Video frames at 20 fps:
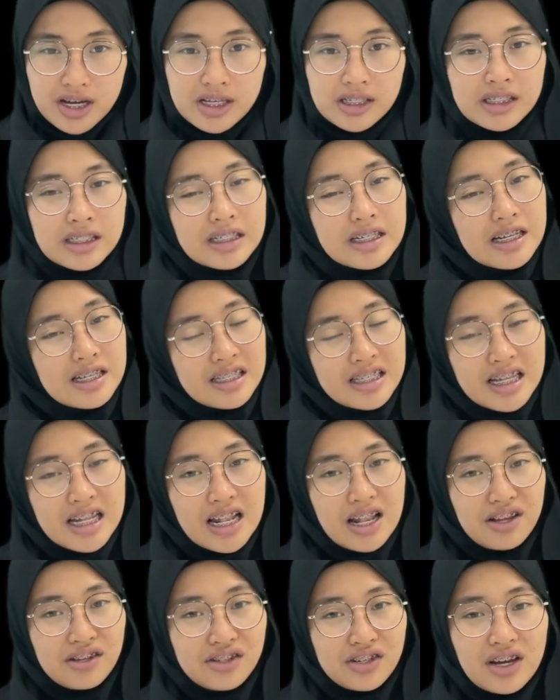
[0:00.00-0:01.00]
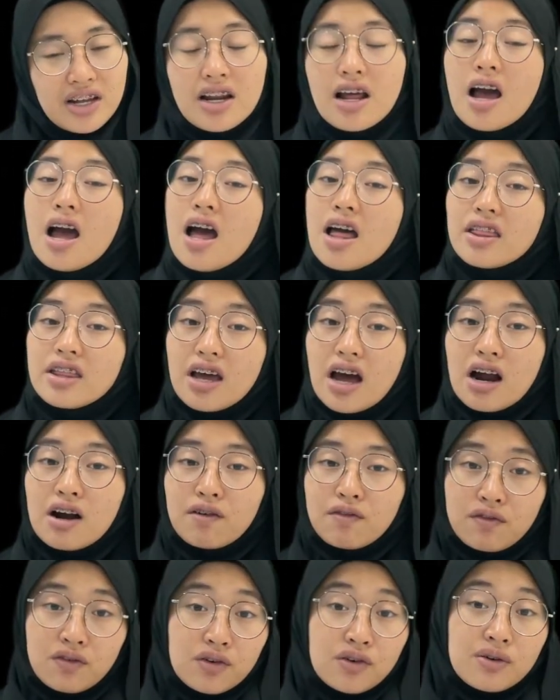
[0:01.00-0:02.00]
tourist destination, there
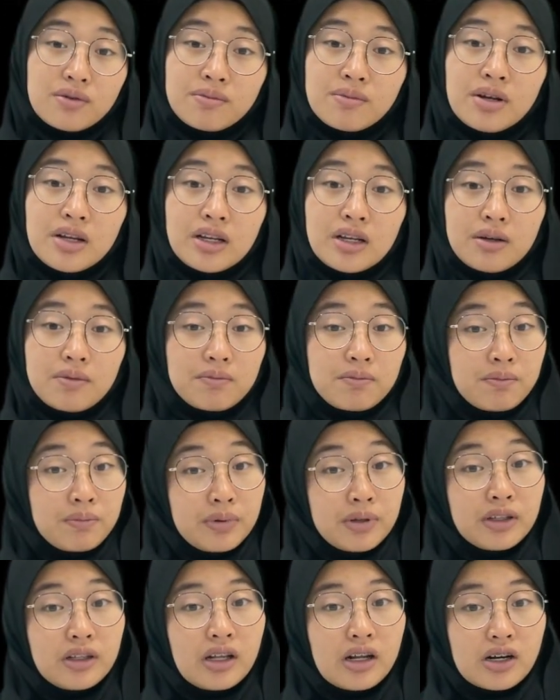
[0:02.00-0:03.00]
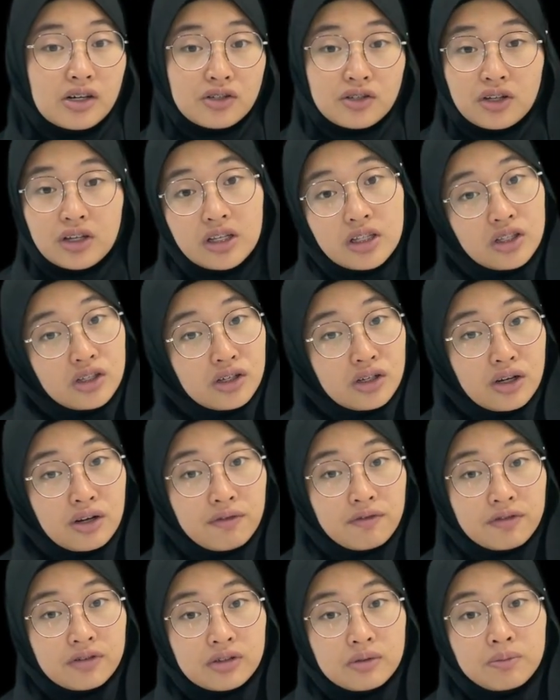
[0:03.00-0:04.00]
are four main pillars in
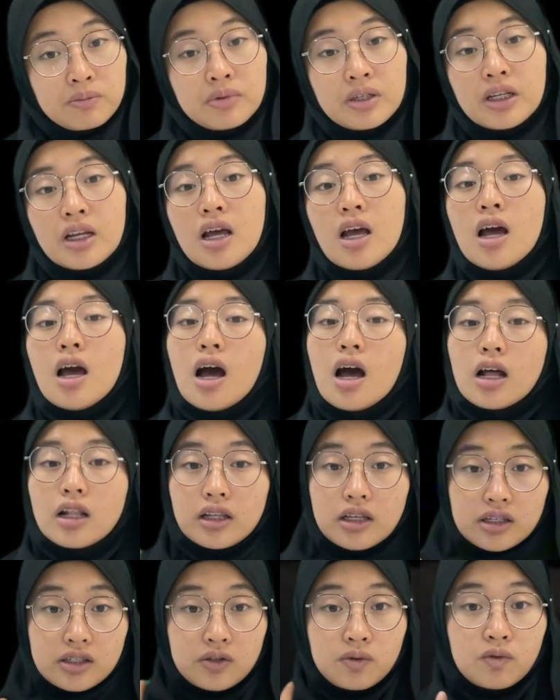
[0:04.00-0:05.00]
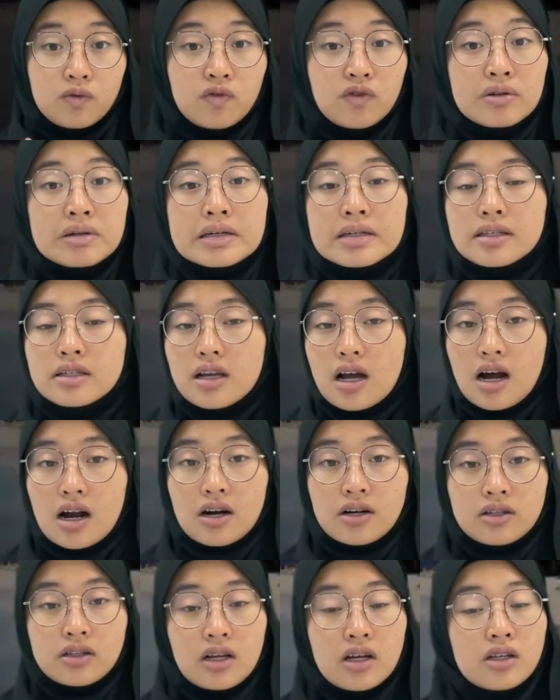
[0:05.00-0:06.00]
tourist development. These
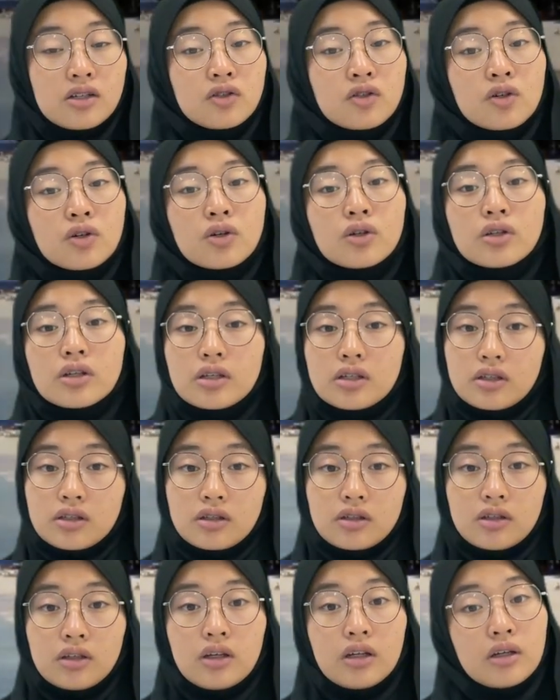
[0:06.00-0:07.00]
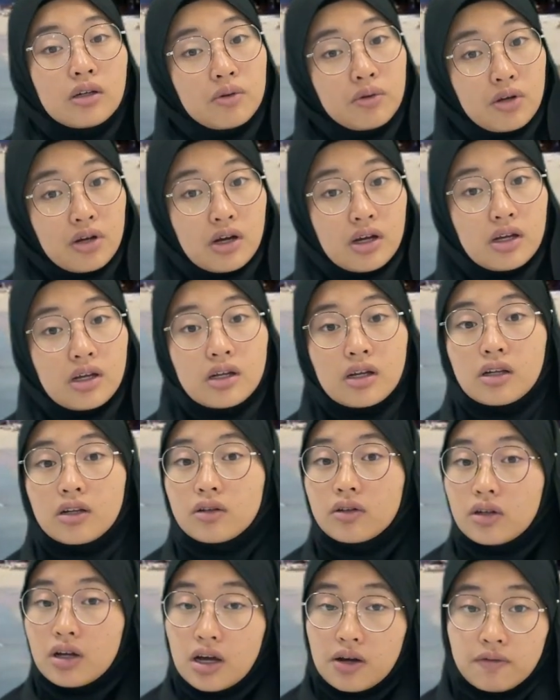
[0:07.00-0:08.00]
pillars are also the
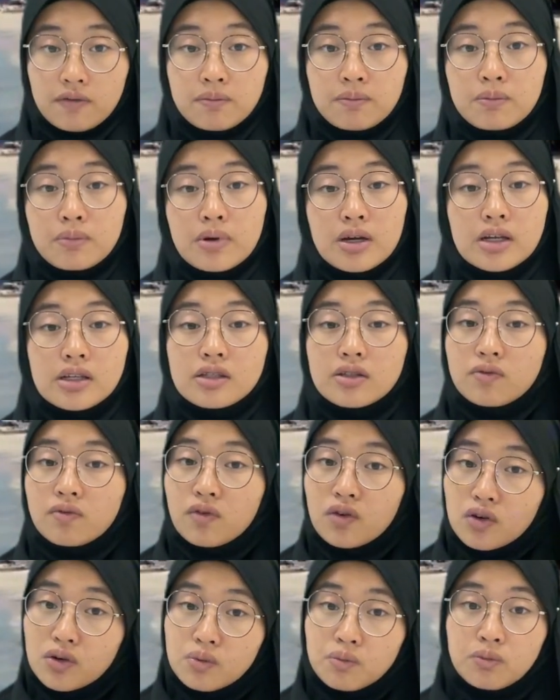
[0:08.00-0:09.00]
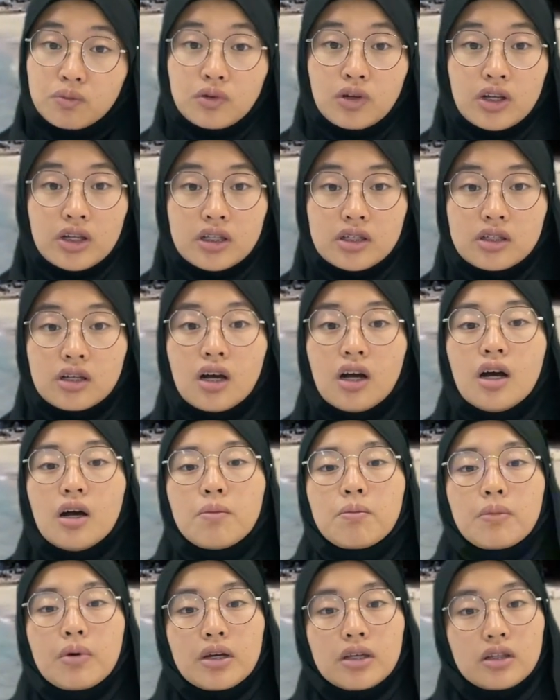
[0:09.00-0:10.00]
criteria that have been
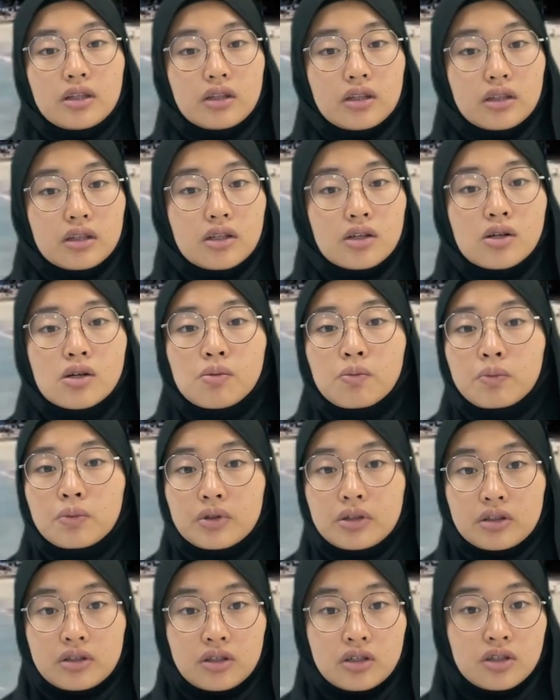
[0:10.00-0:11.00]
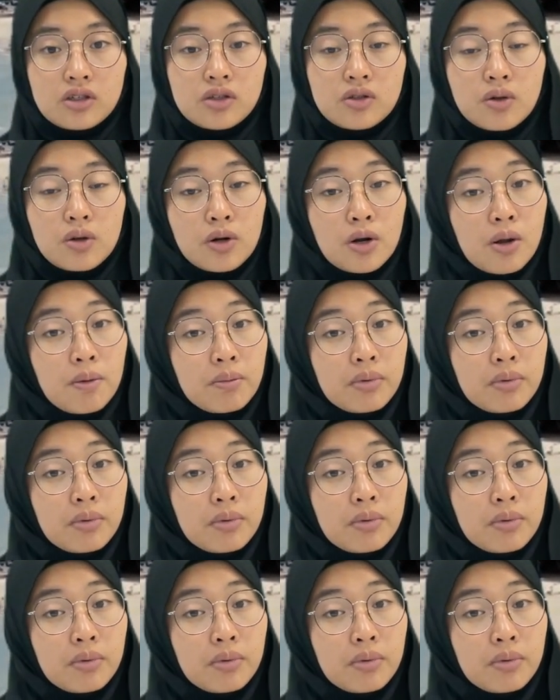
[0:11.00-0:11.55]
formulated by the Global